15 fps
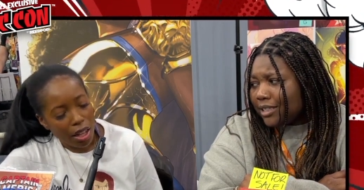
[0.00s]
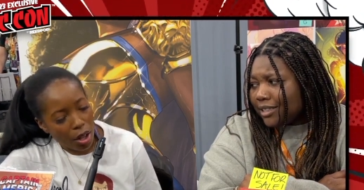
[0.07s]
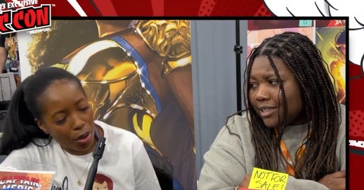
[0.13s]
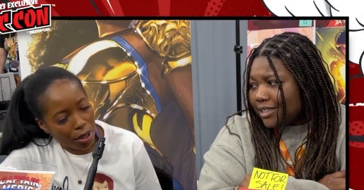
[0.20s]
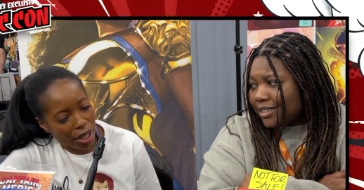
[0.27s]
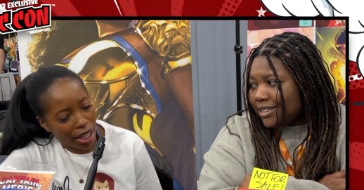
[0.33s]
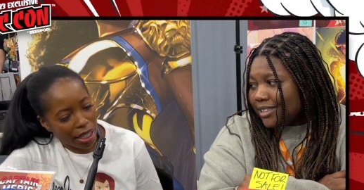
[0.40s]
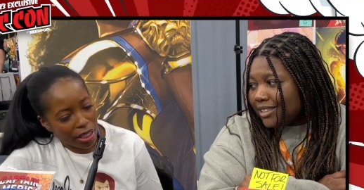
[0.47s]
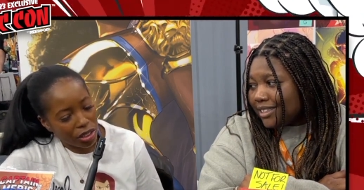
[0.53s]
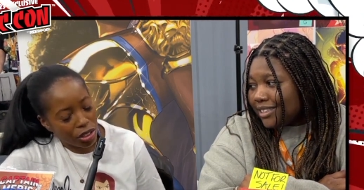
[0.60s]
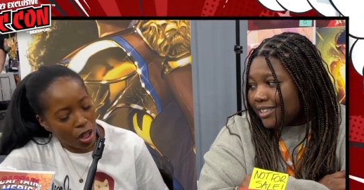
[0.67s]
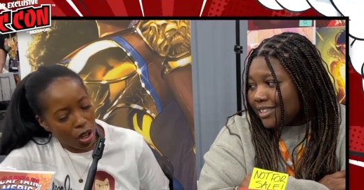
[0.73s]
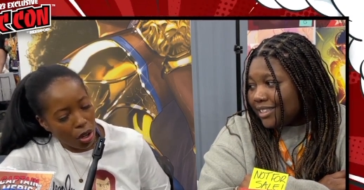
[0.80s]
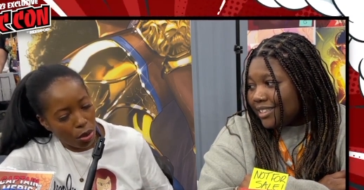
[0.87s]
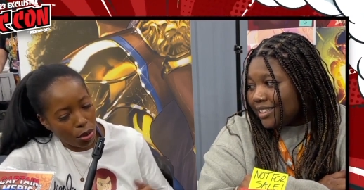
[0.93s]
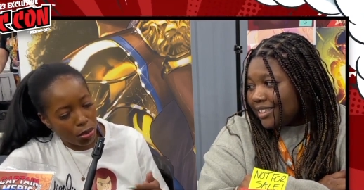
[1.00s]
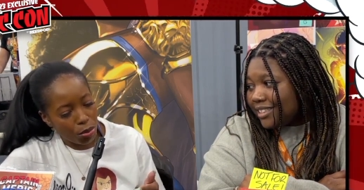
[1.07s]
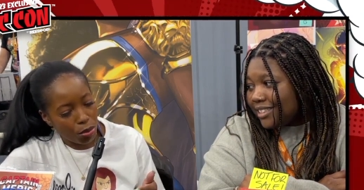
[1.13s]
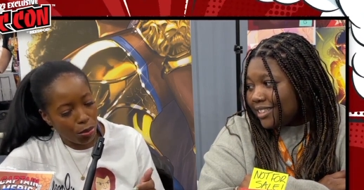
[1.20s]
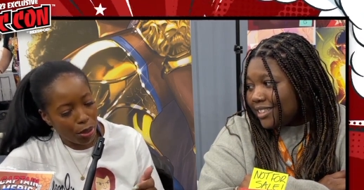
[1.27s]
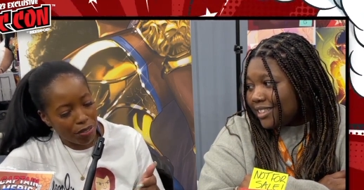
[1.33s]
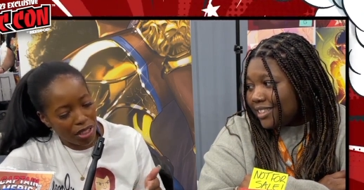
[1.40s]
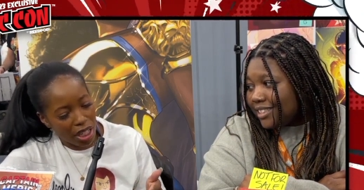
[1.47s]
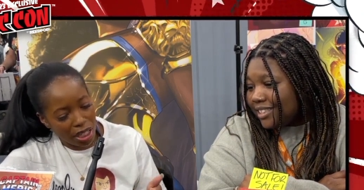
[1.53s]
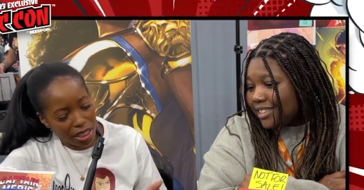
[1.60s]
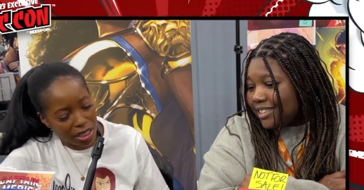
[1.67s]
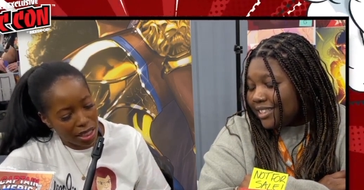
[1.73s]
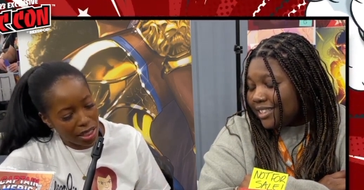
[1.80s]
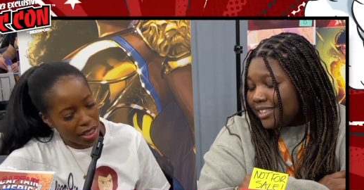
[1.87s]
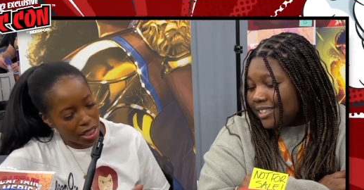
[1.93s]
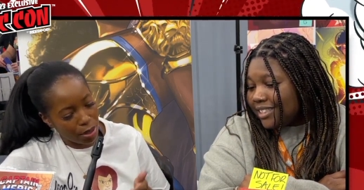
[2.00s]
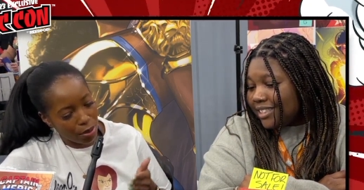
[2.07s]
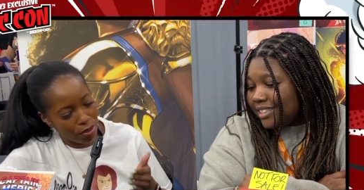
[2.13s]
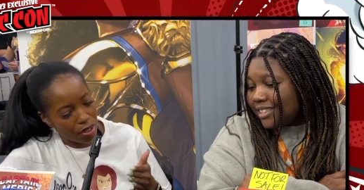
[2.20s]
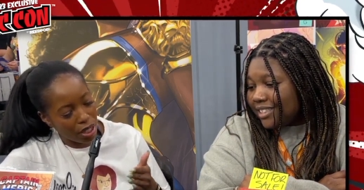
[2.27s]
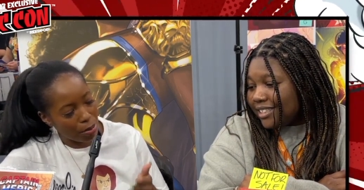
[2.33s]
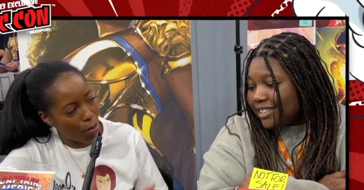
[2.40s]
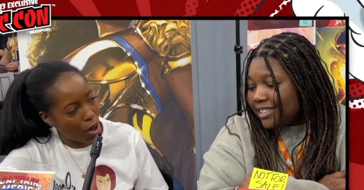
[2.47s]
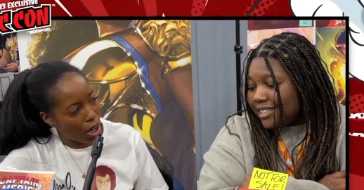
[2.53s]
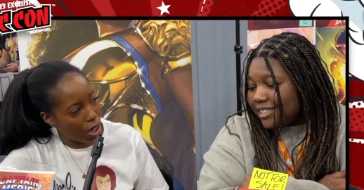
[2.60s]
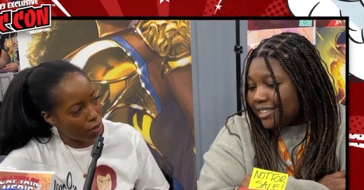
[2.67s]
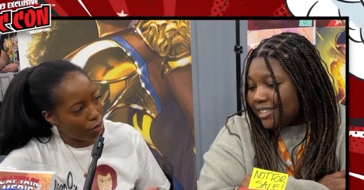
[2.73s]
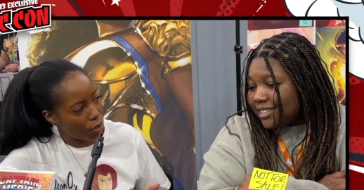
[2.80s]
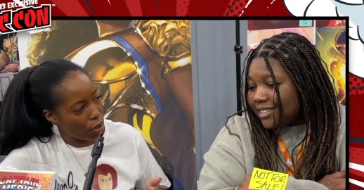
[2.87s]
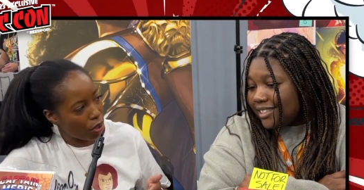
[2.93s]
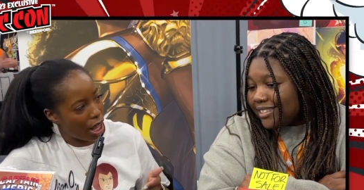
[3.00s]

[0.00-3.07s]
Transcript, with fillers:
Speaker 1: Okay, so we've done D C, we've done Marvel.